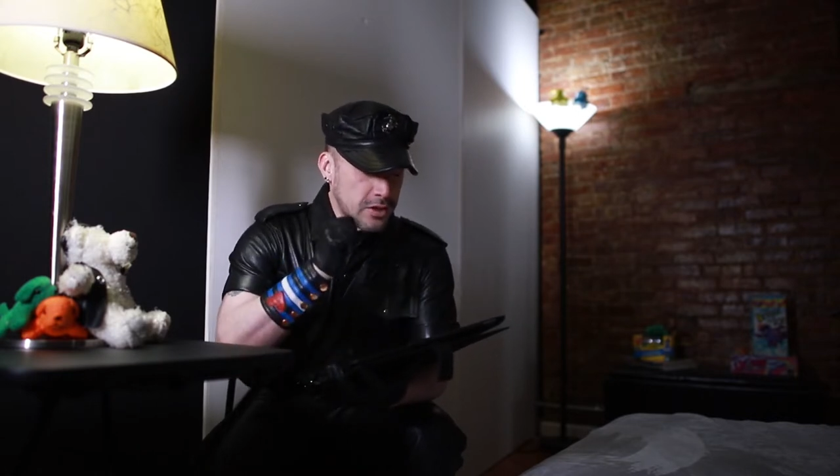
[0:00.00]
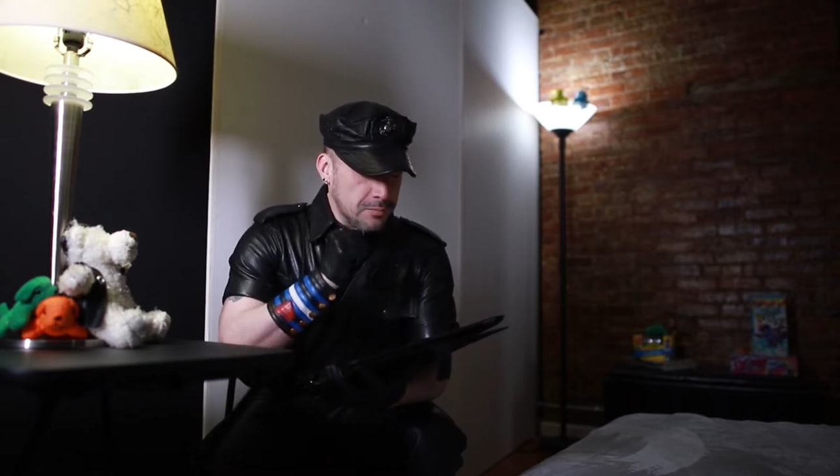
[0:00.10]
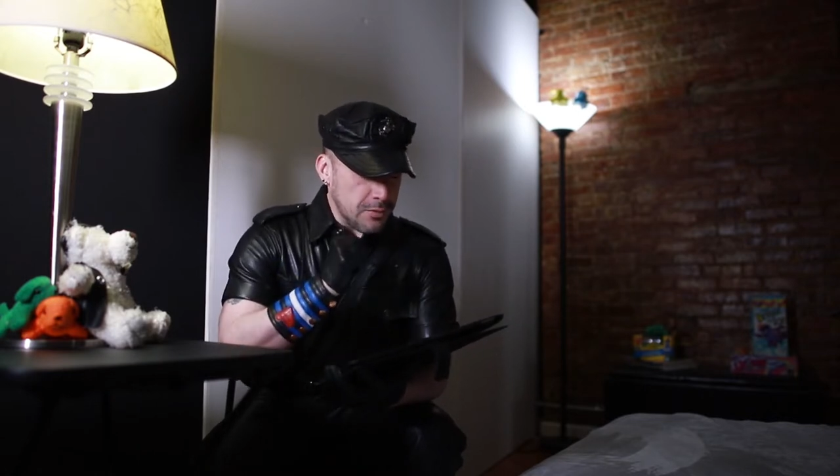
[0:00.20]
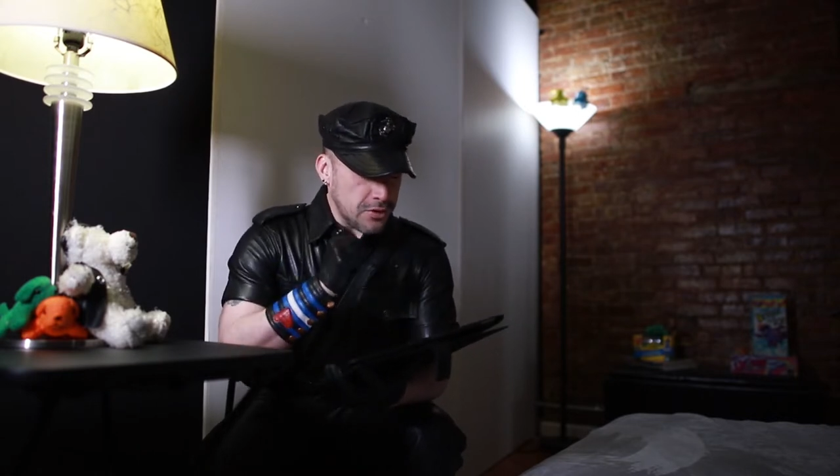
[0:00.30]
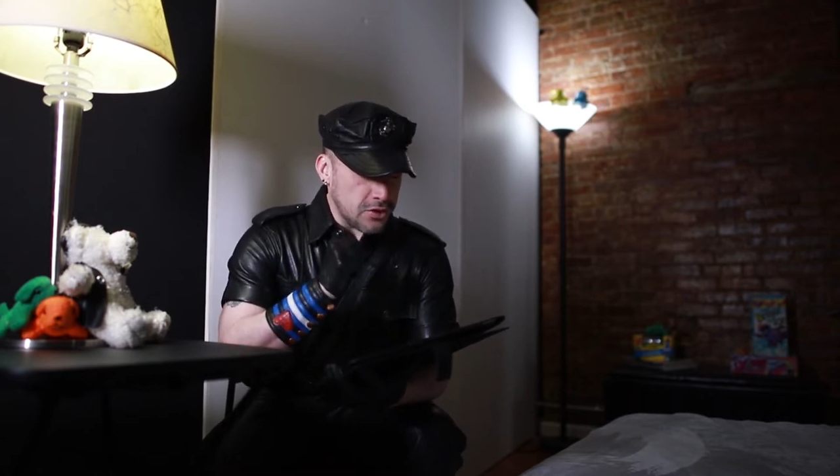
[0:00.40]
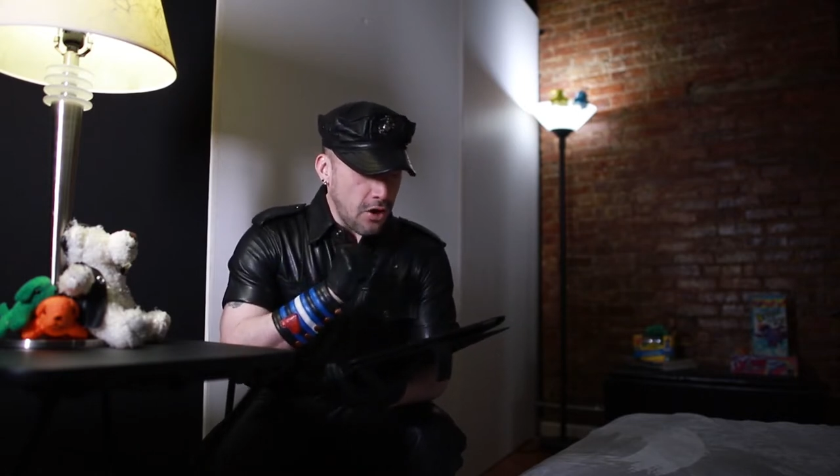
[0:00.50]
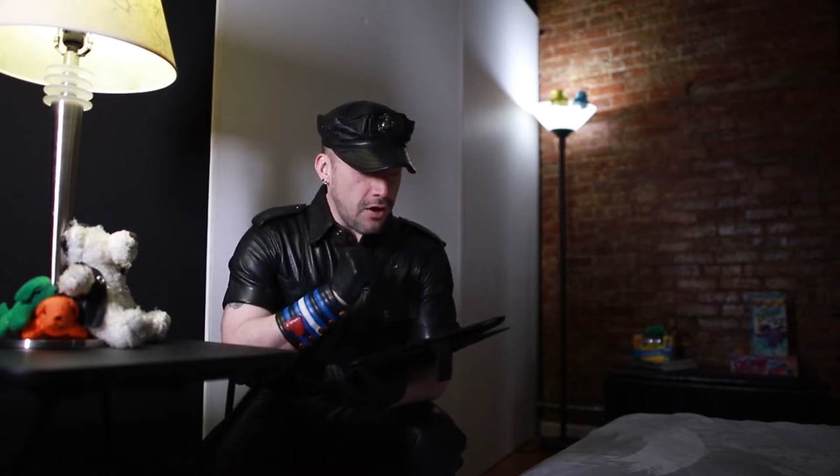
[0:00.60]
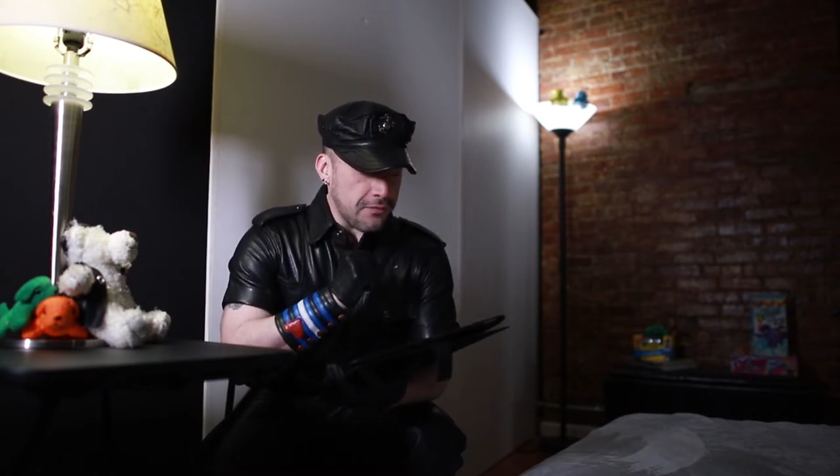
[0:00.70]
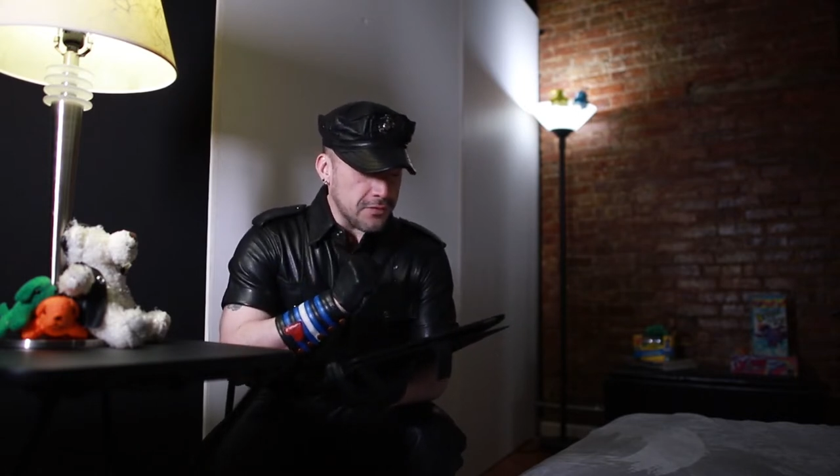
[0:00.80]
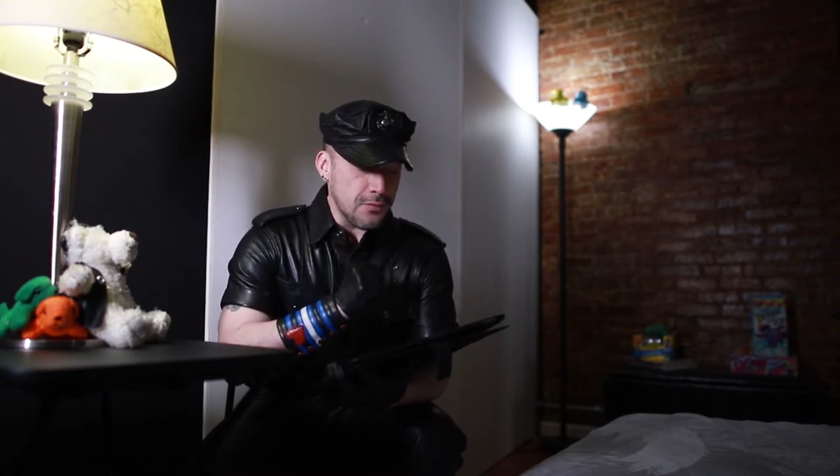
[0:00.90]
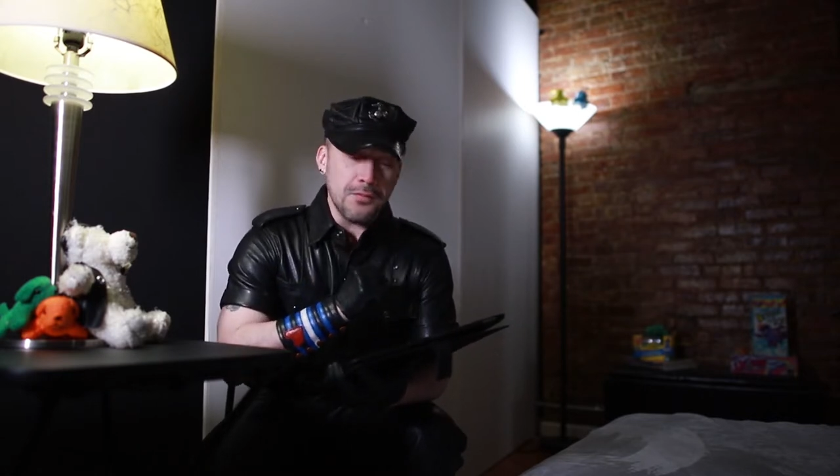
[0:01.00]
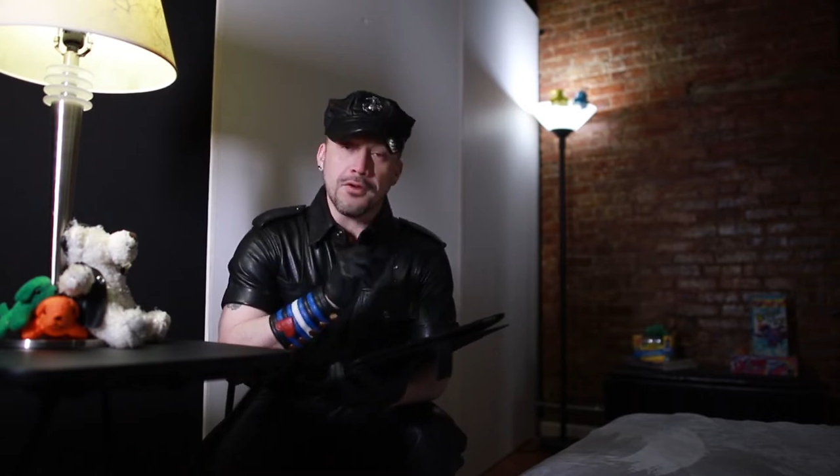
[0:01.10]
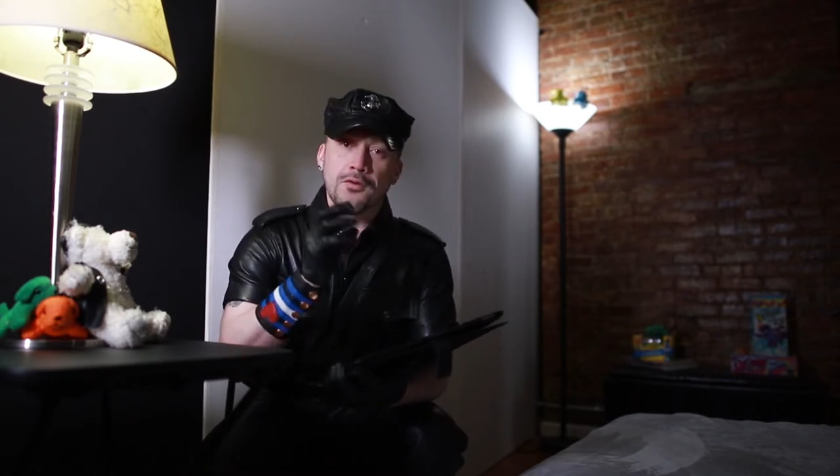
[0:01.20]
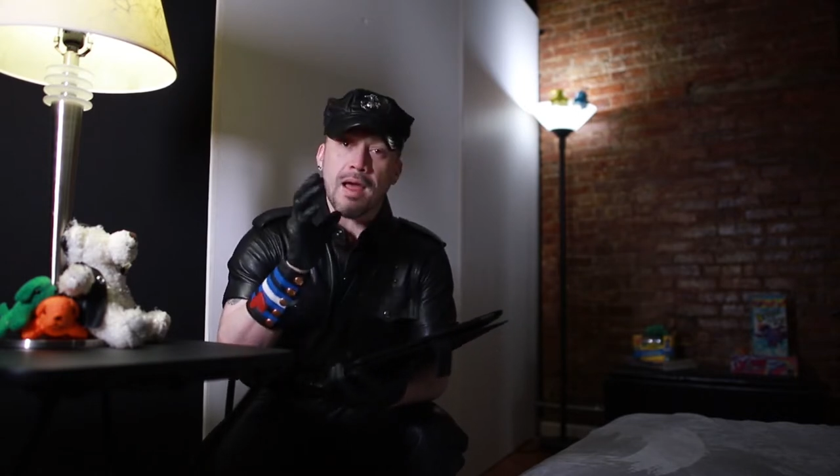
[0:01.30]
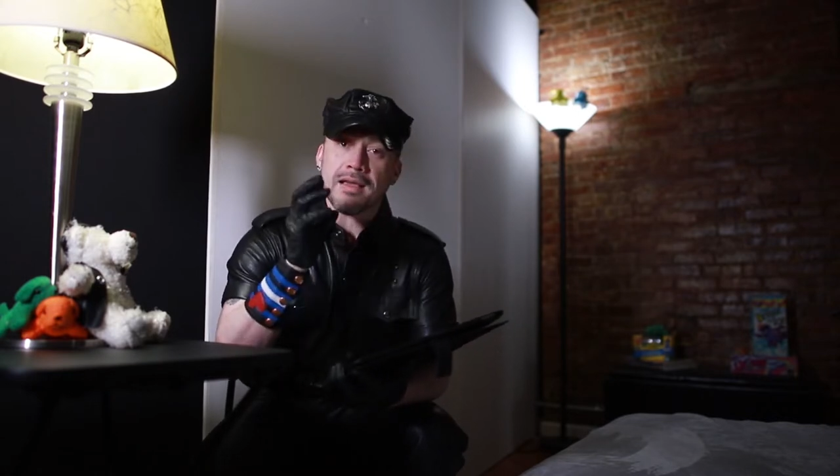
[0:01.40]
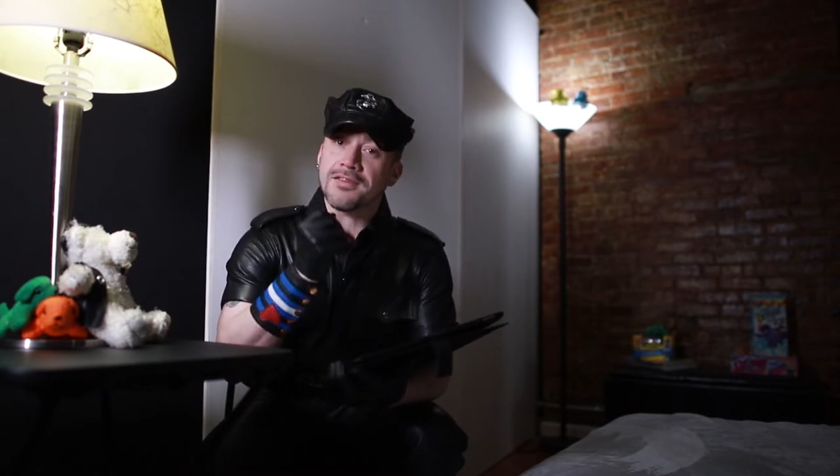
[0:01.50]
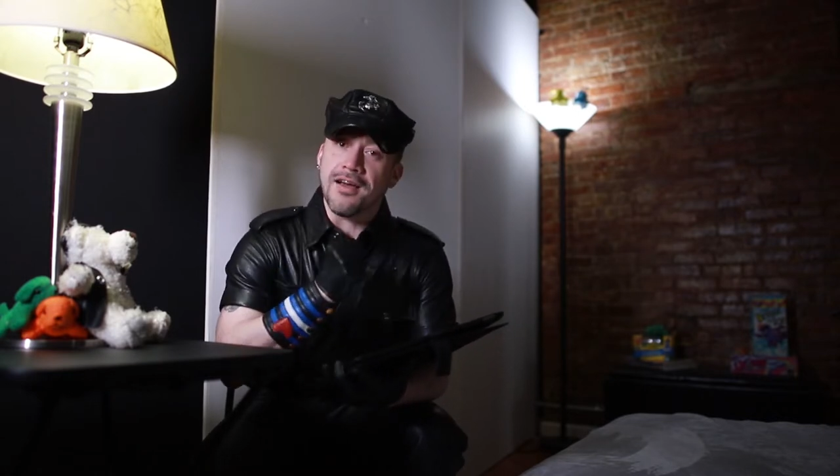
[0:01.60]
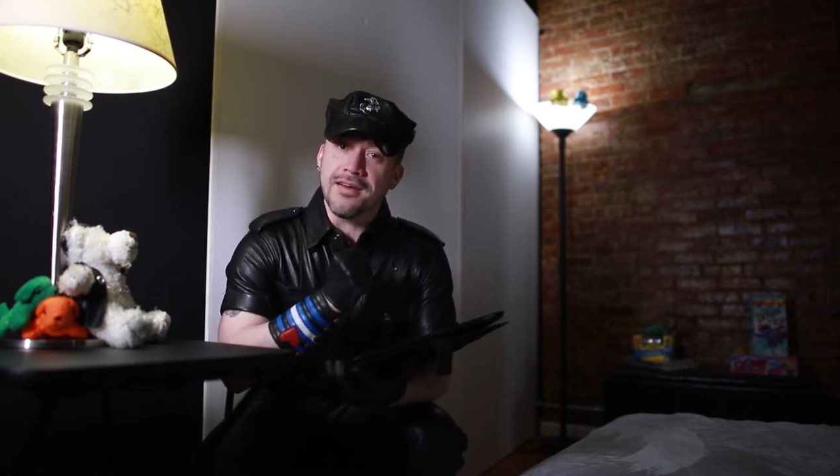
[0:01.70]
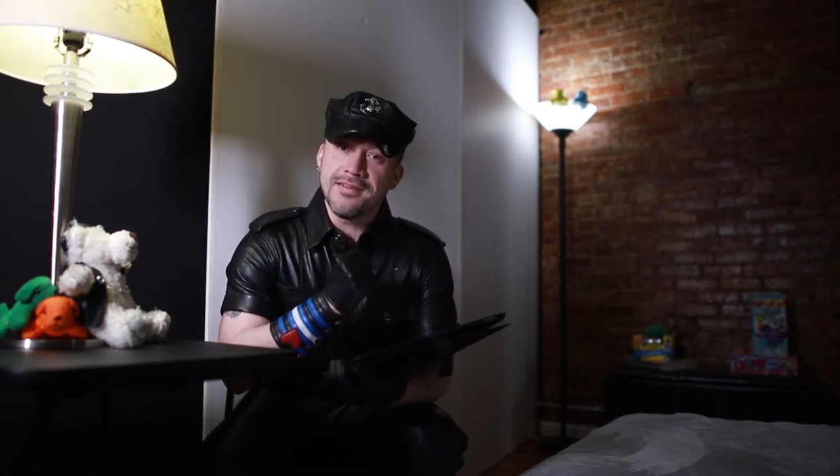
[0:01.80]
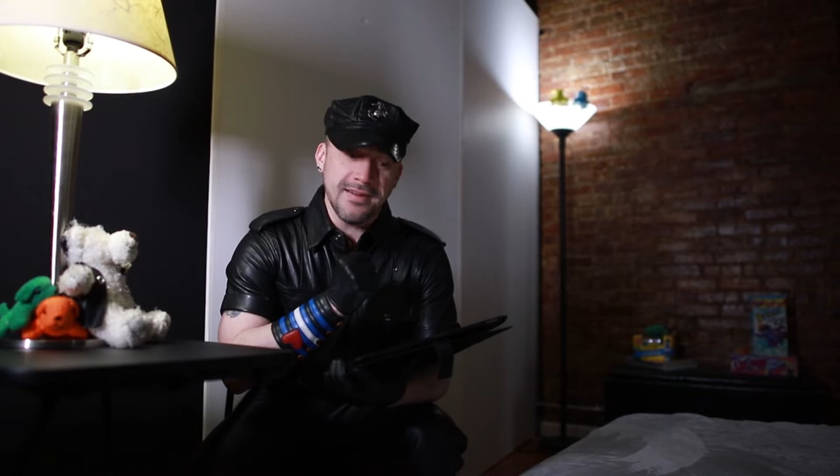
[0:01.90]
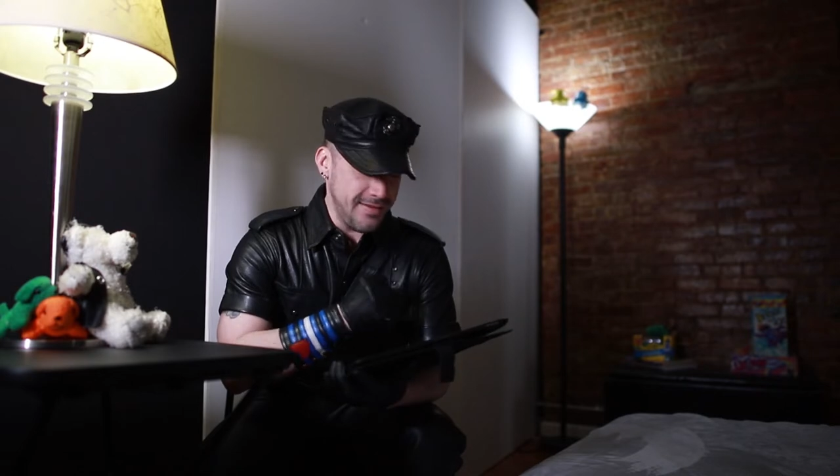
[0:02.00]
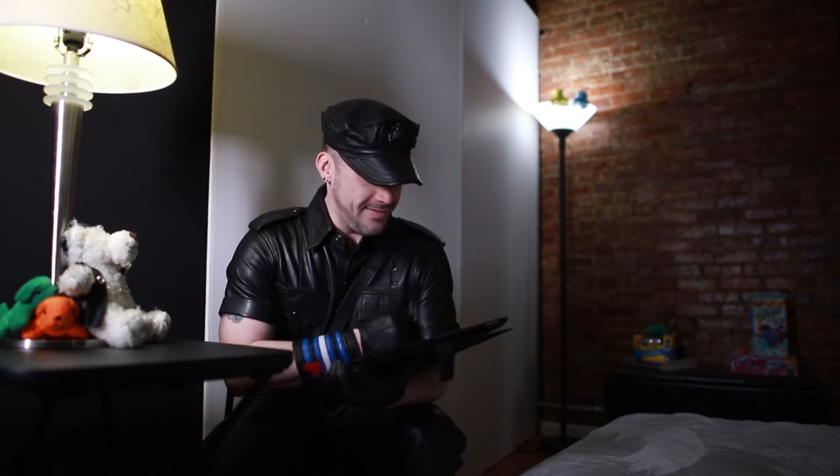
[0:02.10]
whispers soft through the grass, hun.